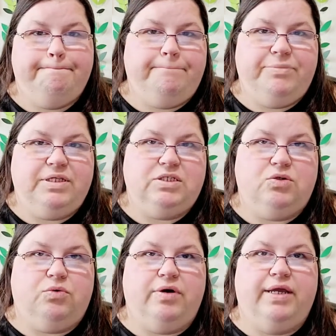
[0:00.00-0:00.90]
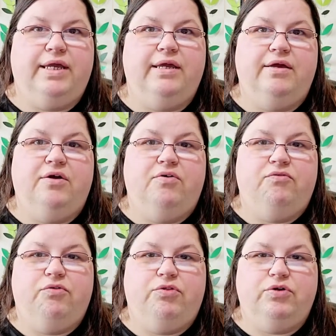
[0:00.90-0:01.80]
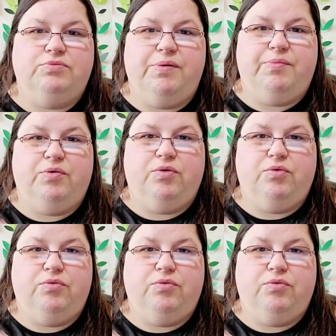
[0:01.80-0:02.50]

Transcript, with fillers: the story for those people who